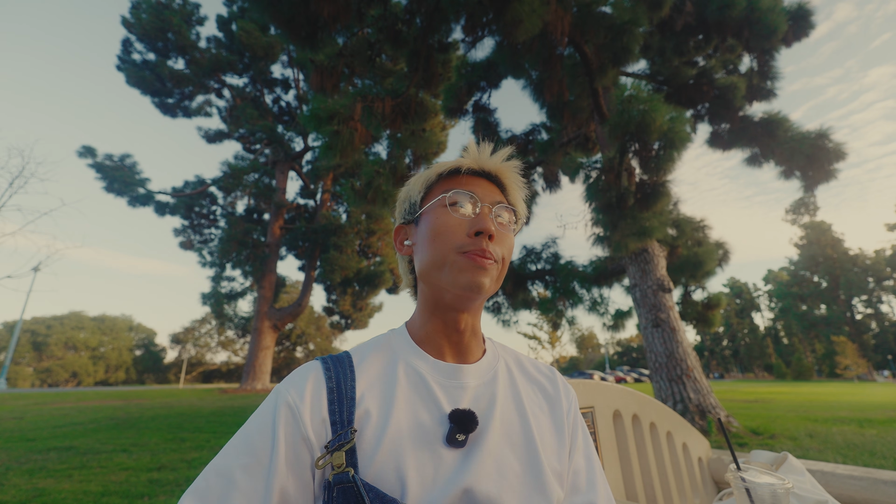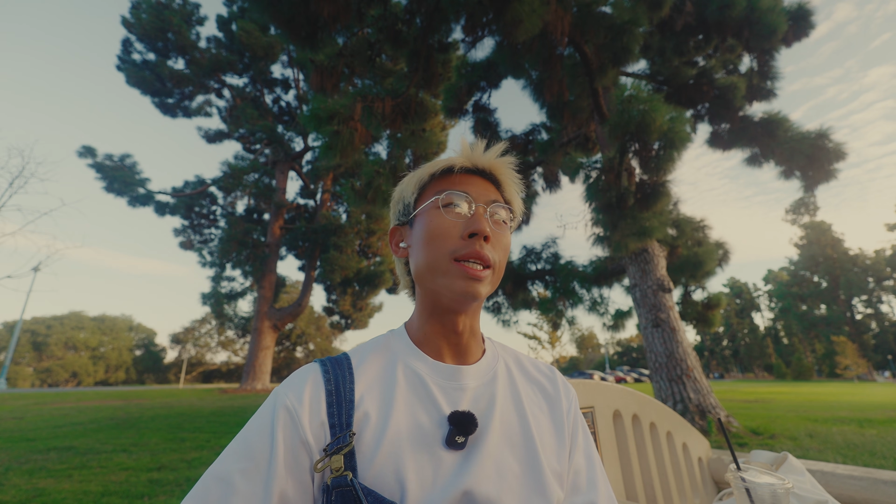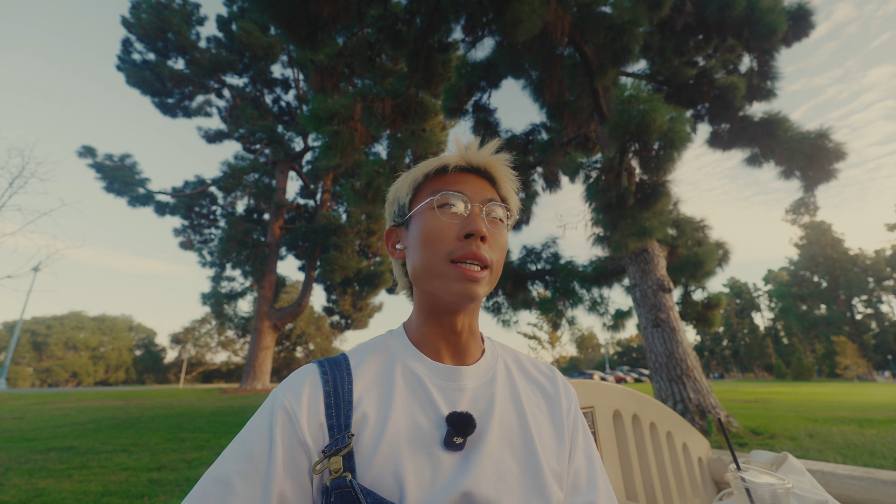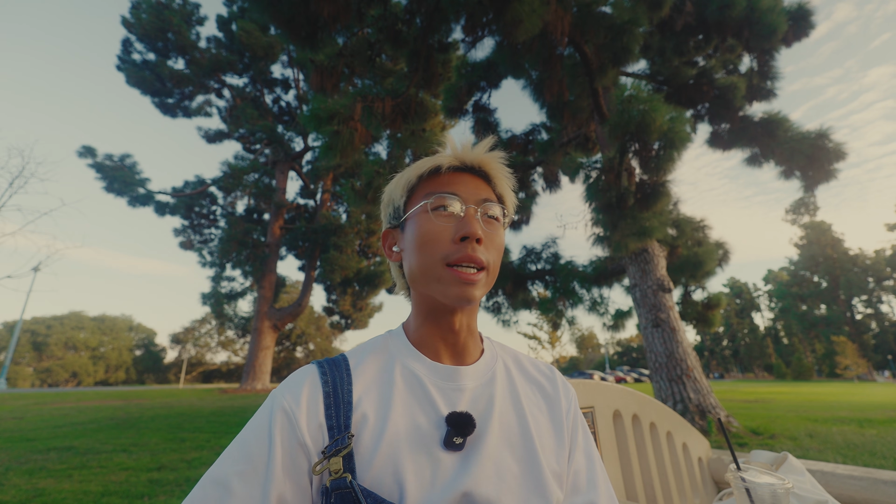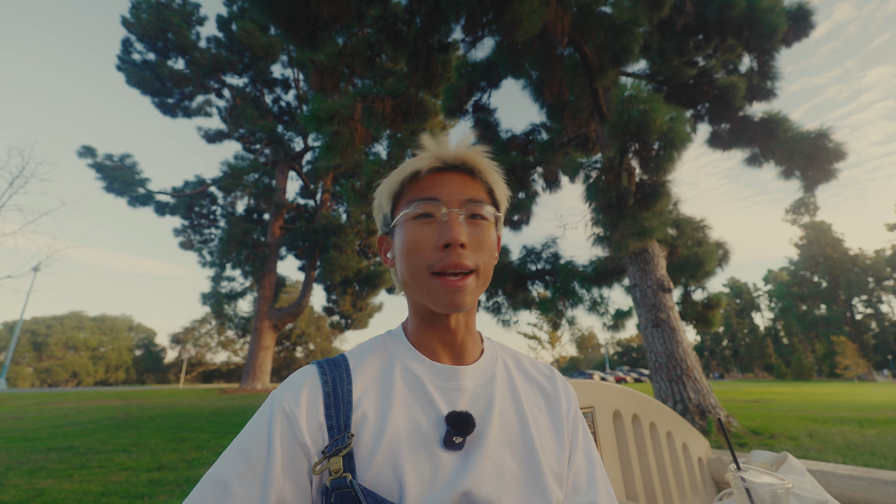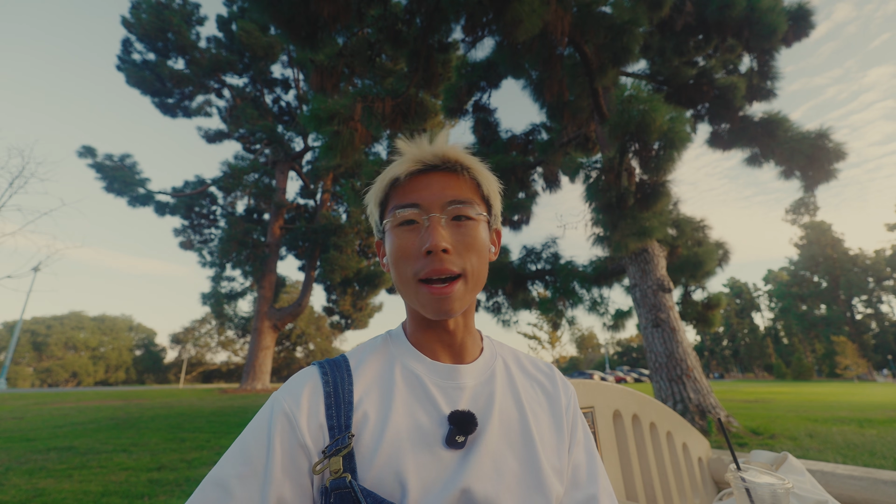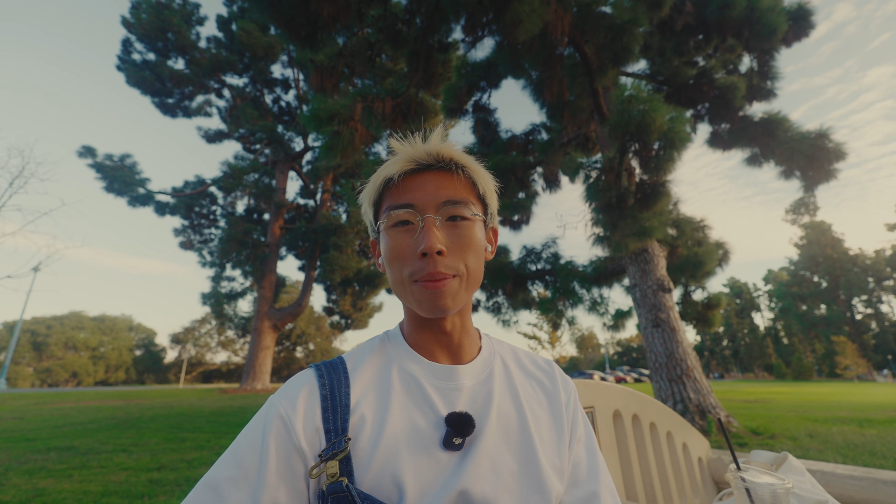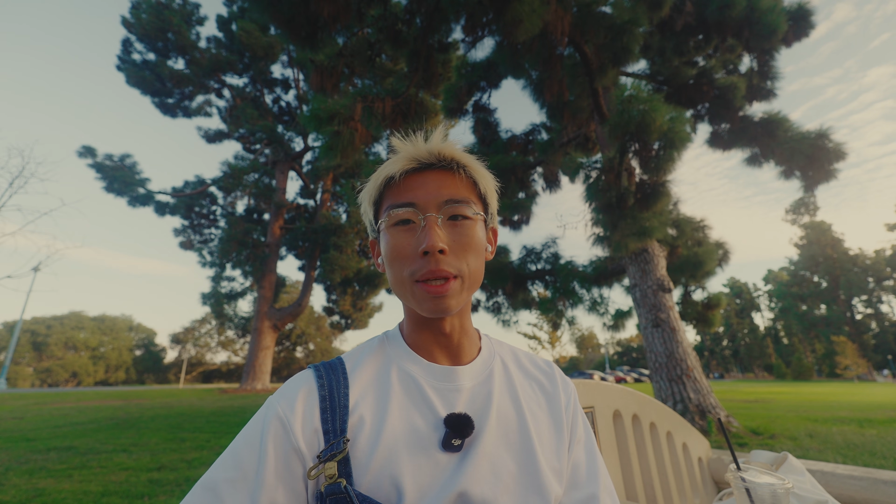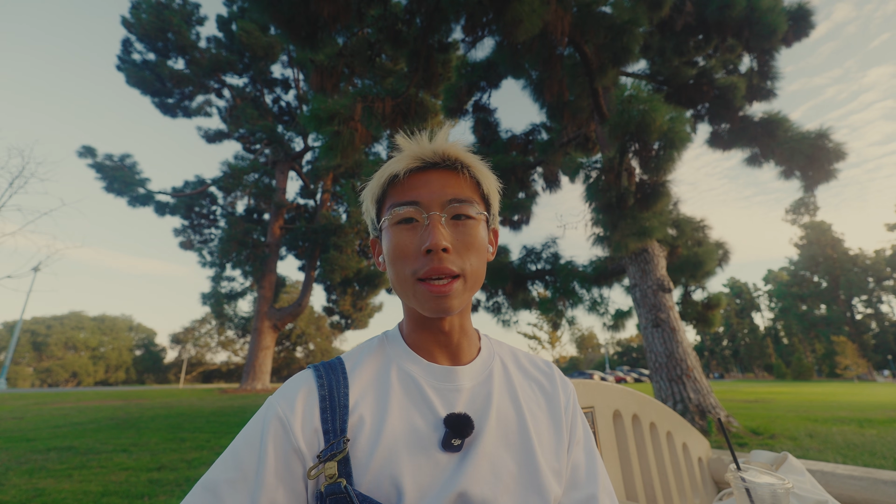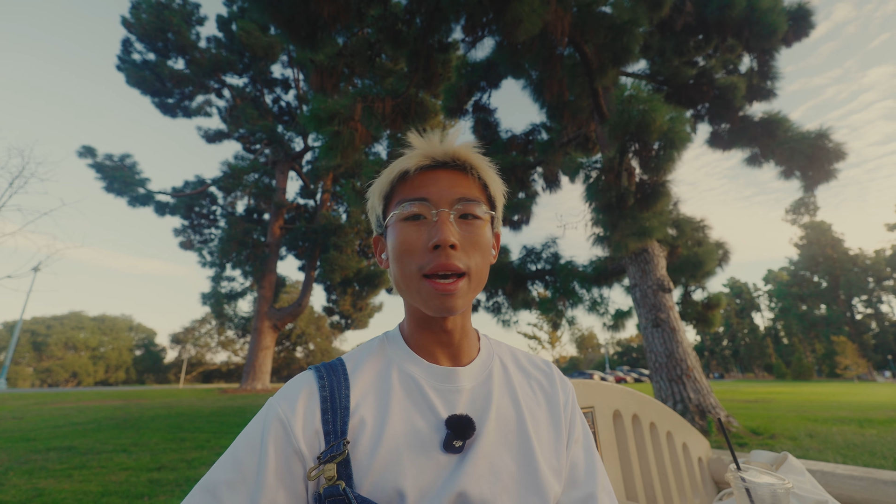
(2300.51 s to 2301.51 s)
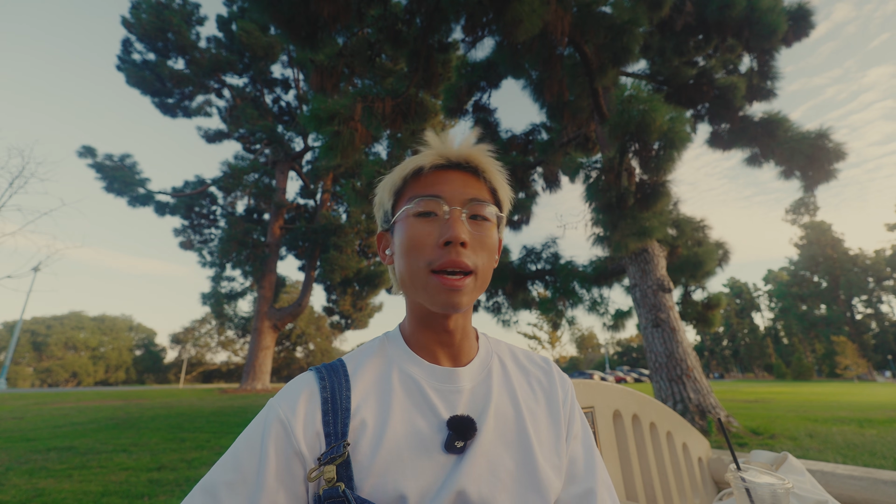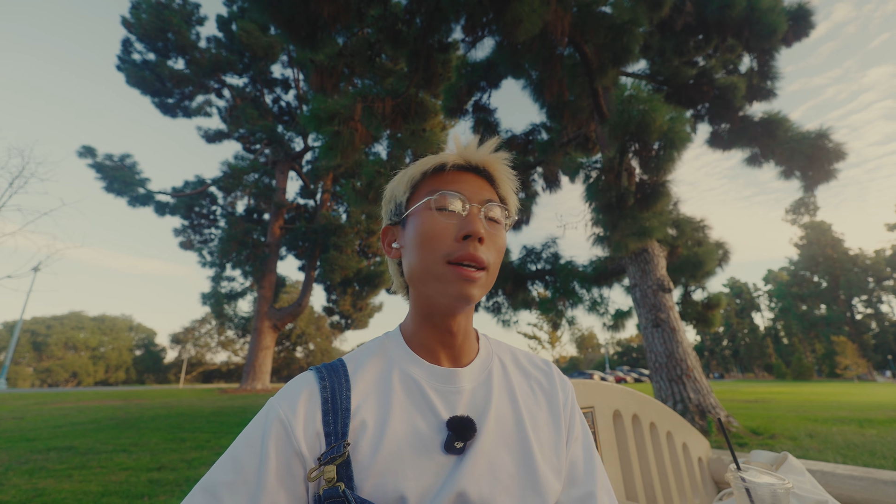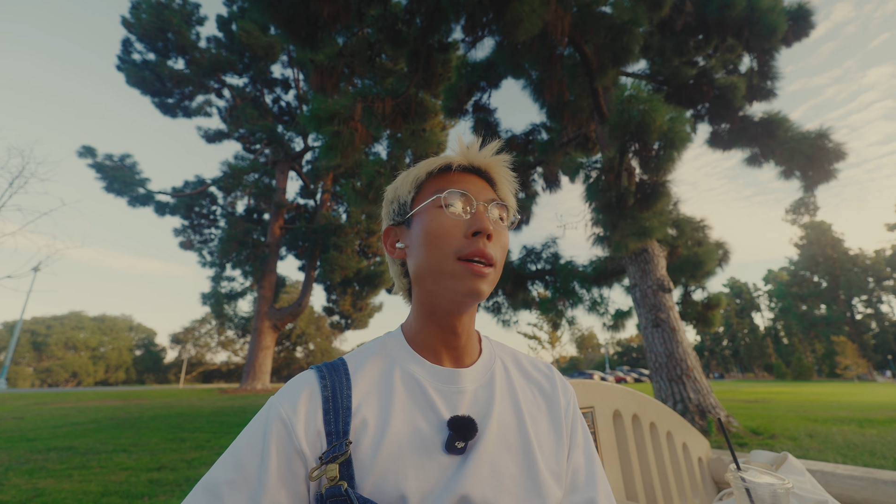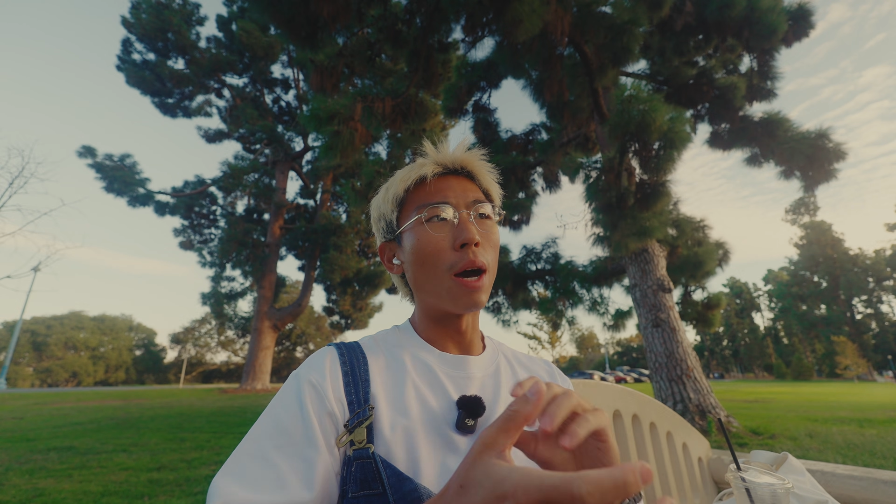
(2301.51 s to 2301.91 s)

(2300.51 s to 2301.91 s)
being a copycat.